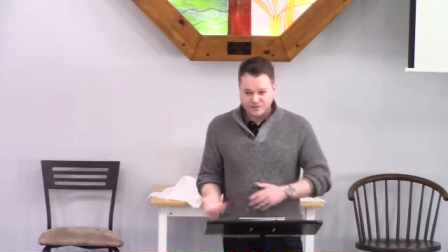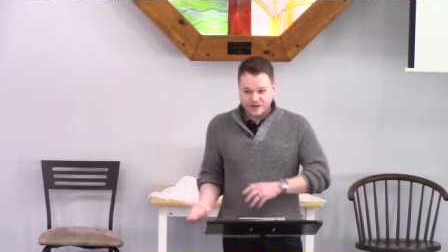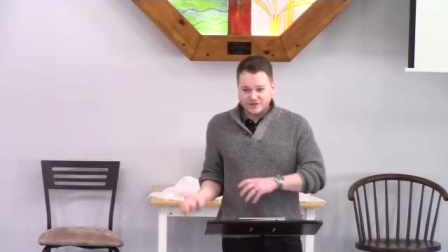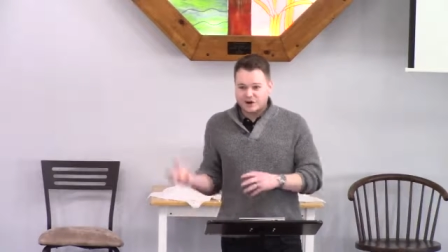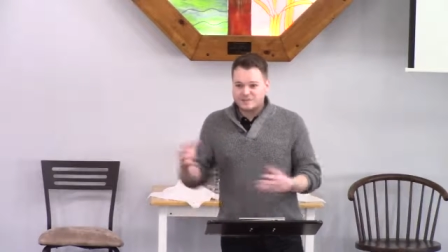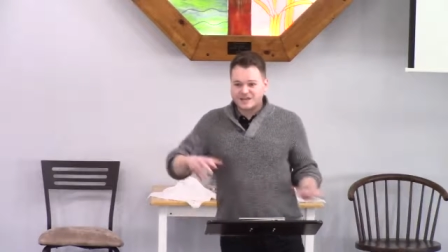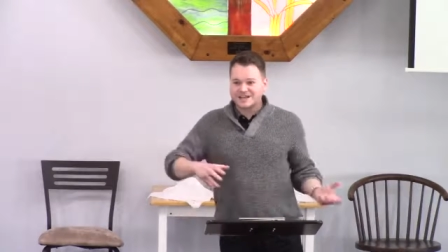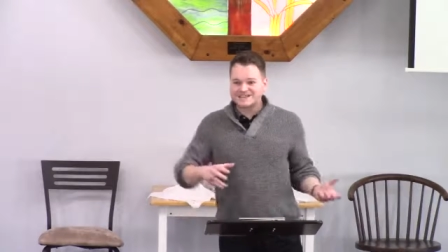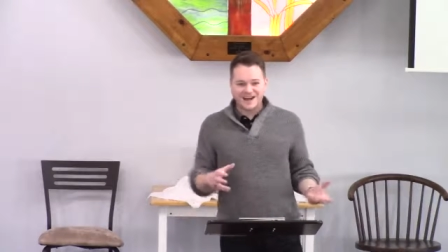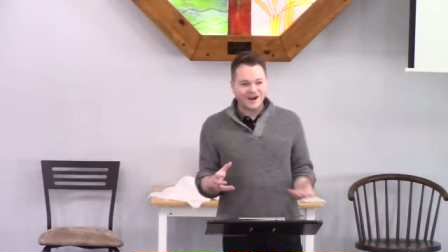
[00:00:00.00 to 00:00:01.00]
rather
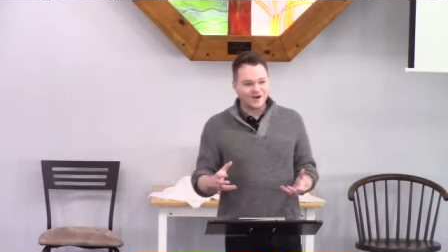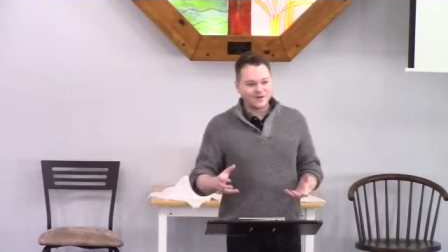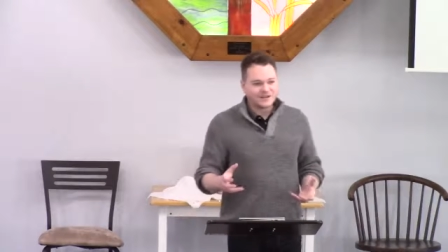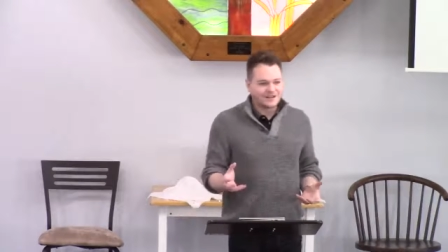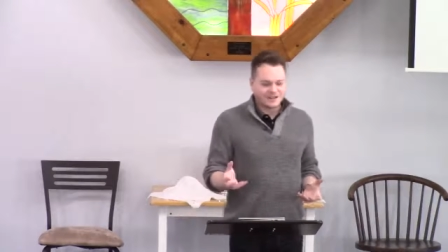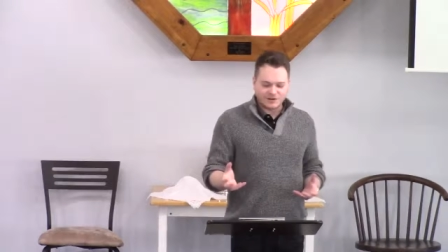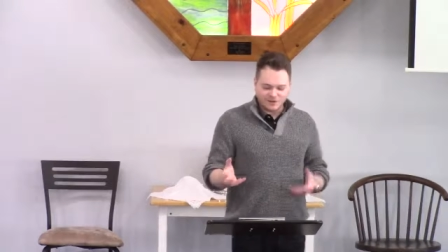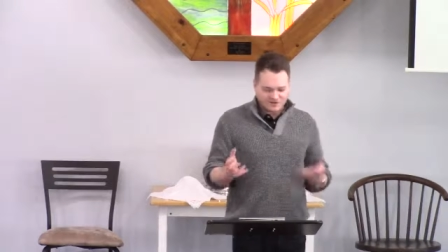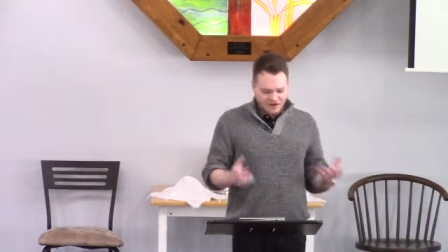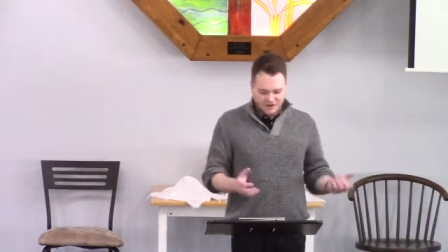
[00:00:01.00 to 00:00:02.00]
upside down, like
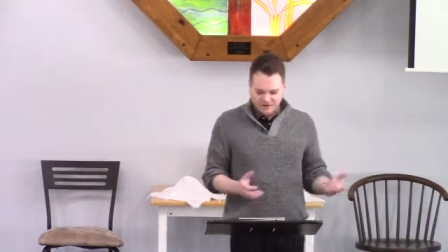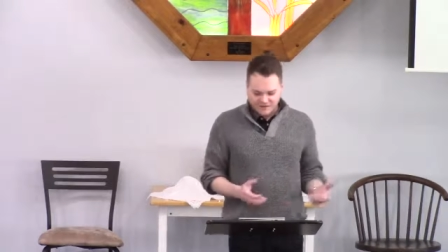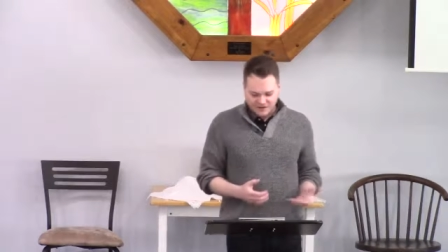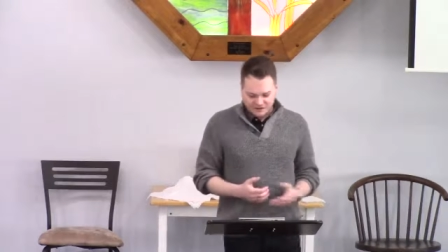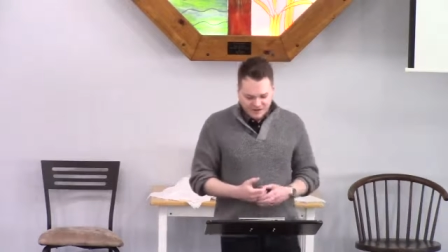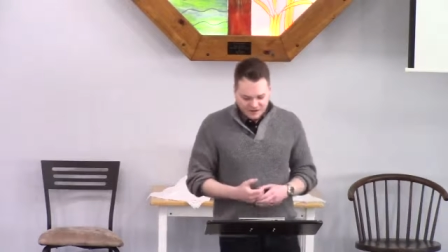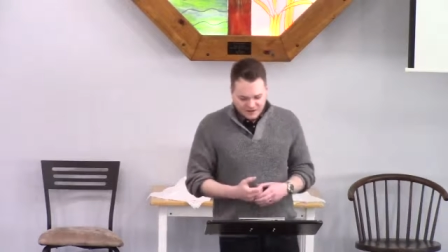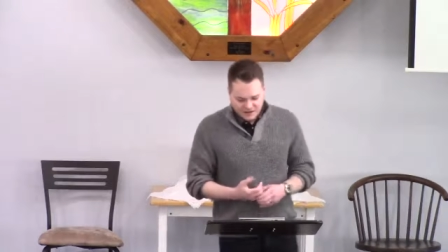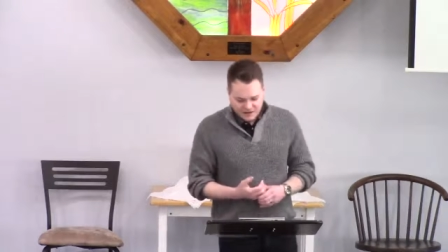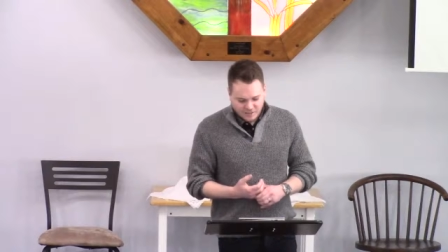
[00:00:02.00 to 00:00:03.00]
we've talked about,
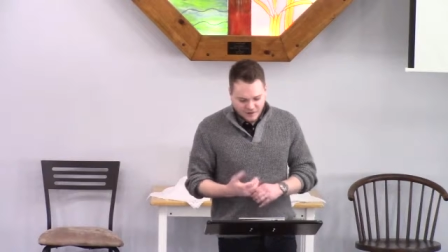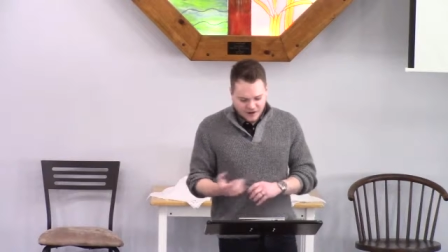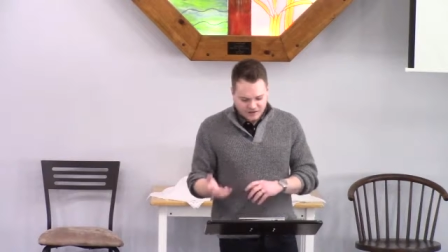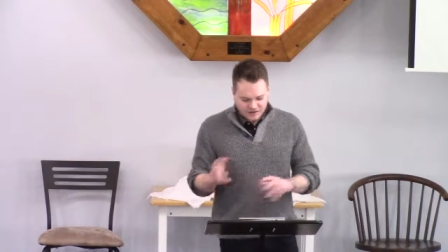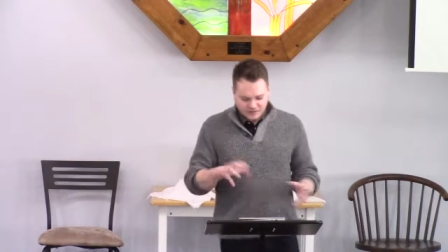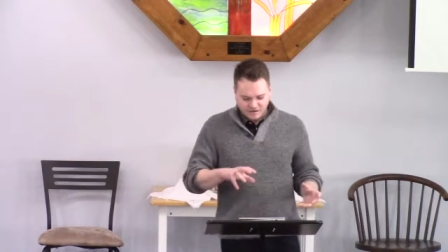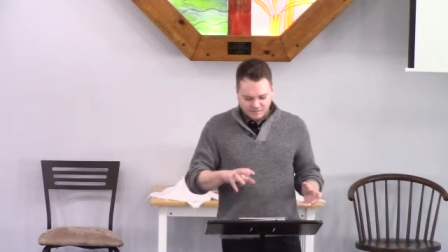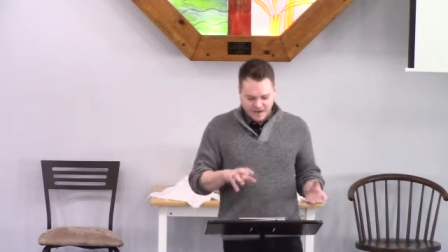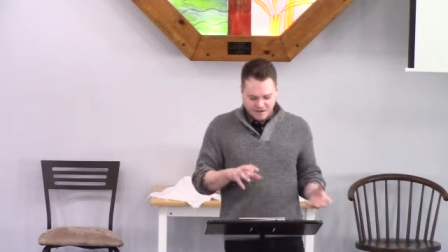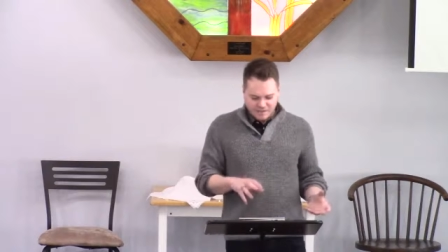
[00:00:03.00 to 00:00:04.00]
uh, compared to
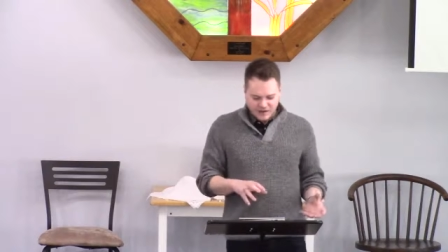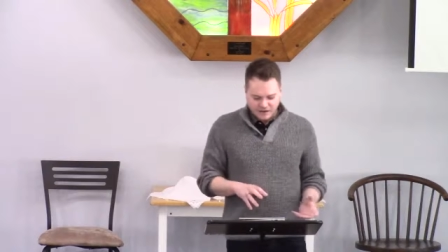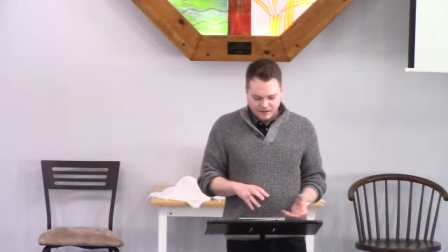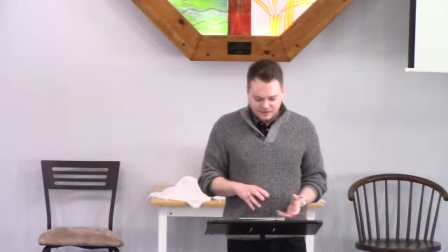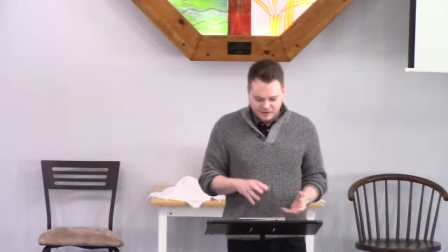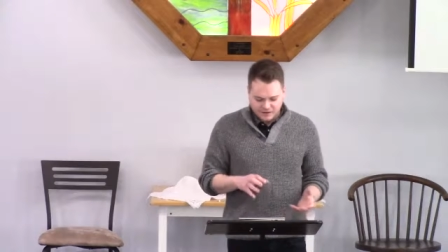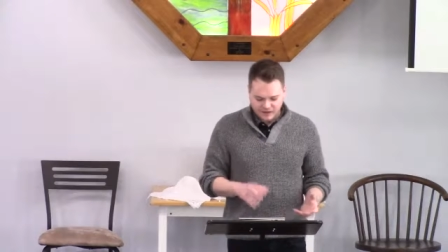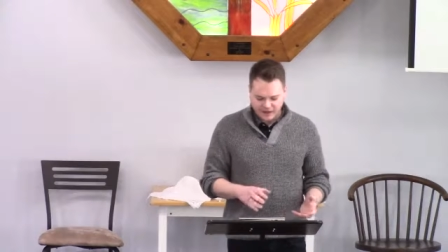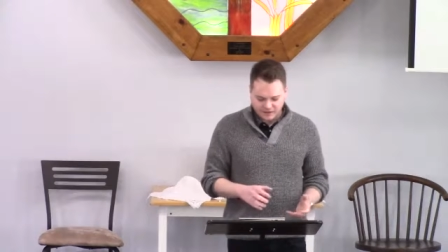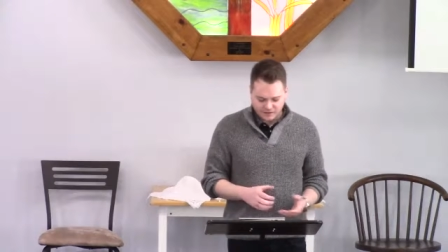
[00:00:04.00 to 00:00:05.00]
man made
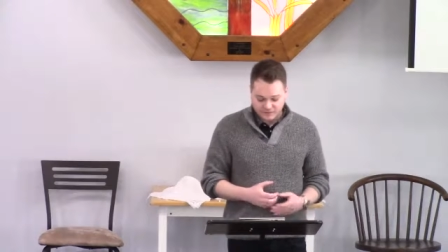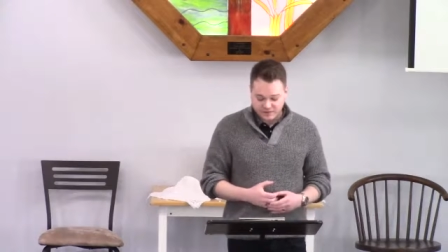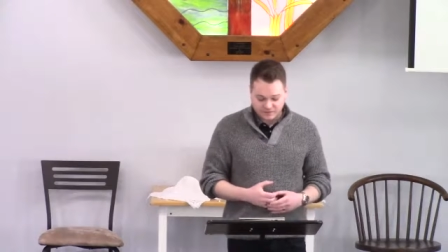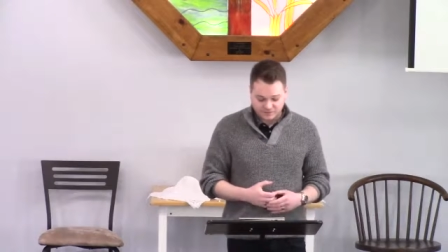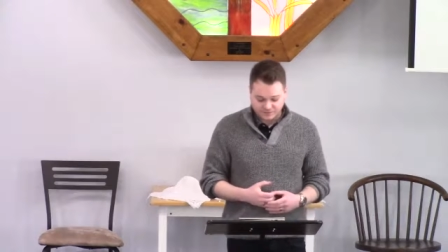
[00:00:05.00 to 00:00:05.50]
kingdoms.